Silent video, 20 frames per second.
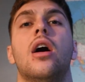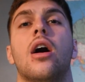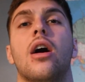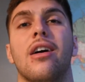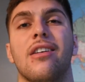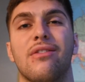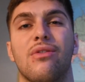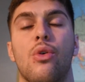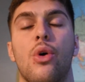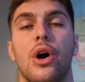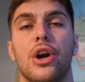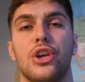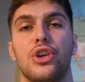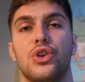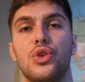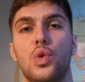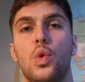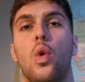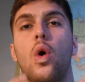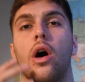of what
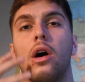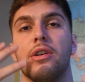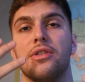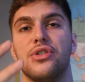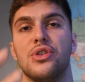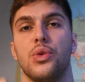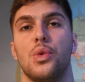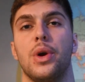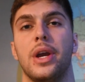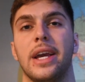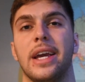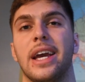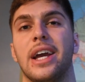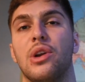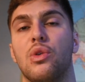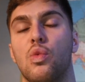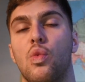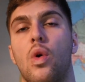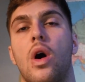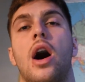you are doing
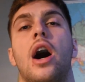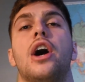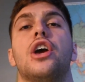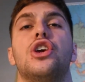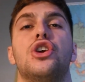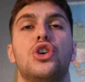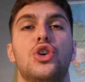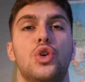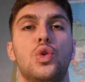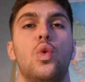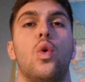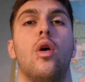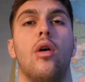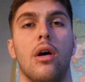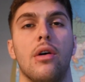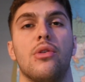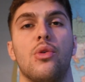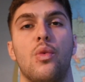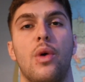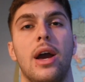and why you
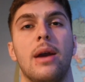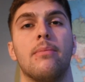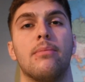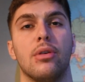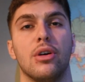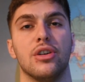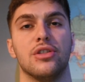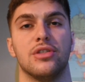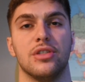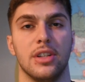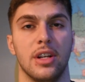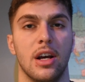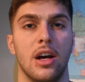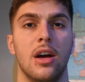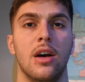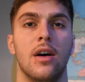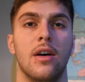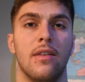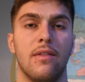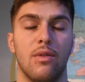are the right person
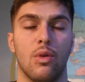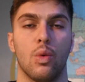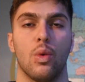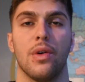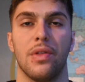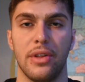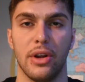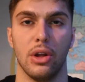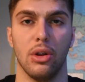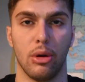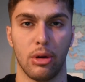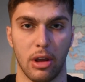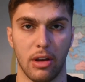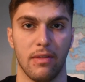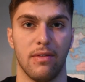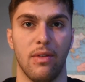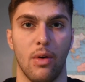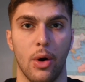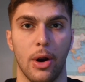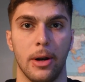for what they're looking
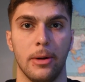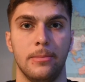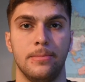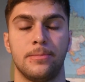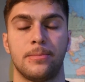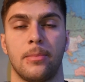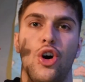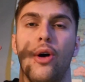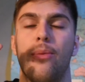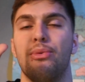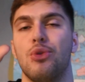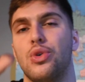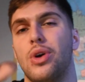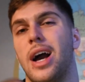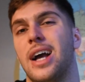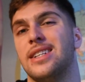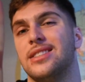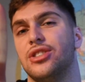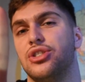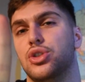for. Hope you
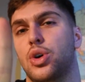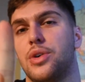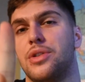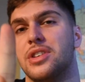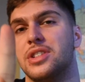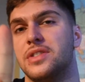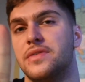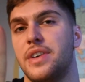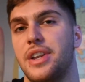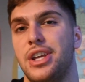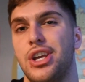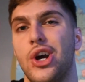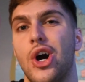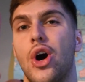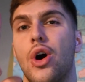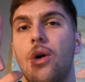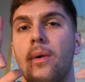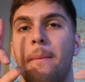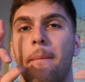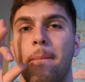guys enjoyed this
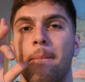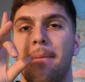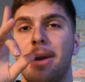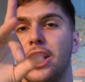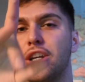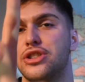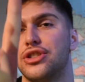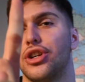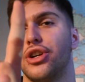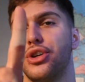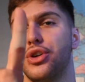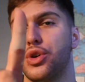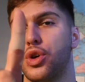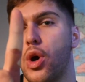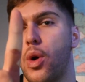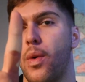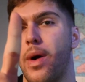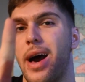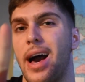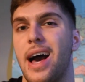video. Make sure you
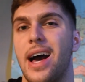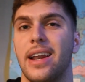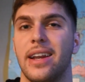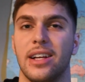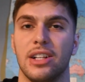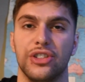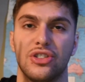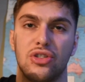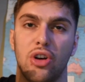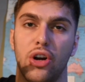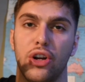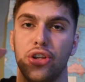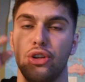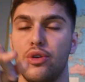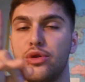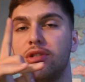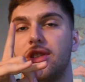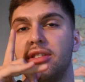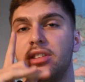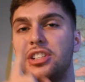go ahead and start
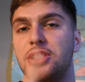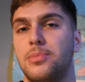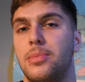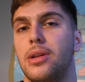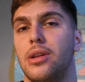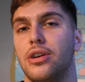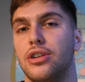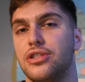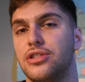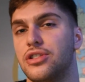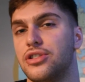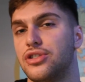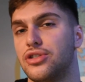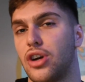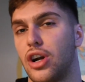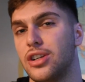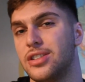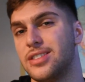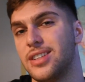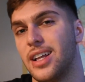using these pillars to
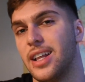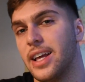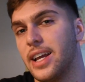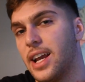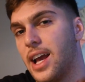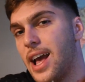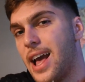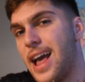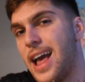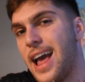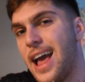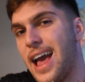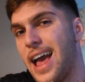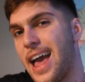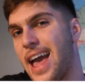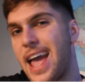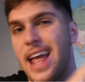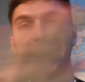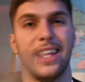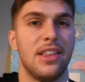start selling
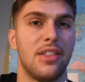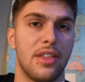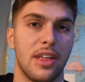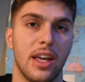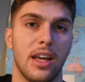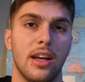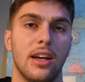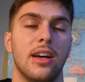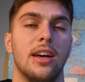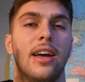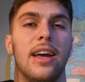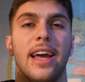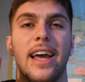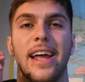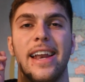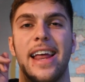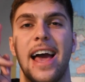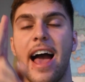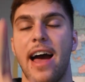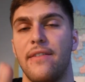anything
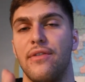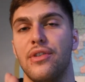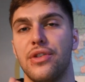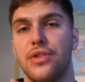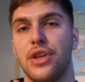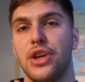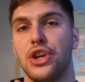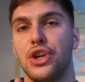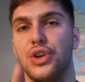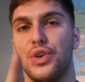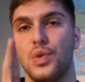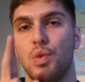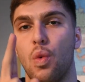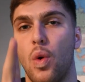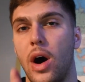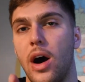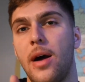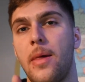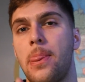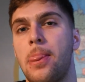and everything you
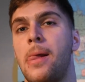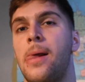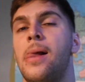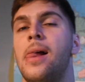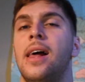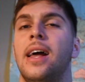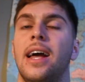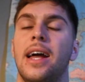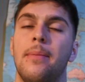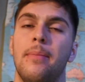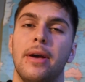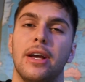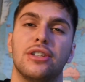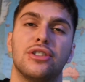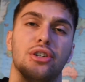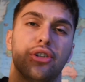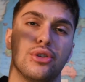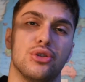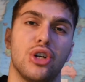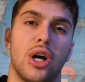want and make
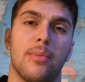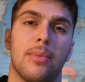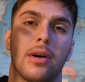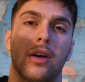sure you drop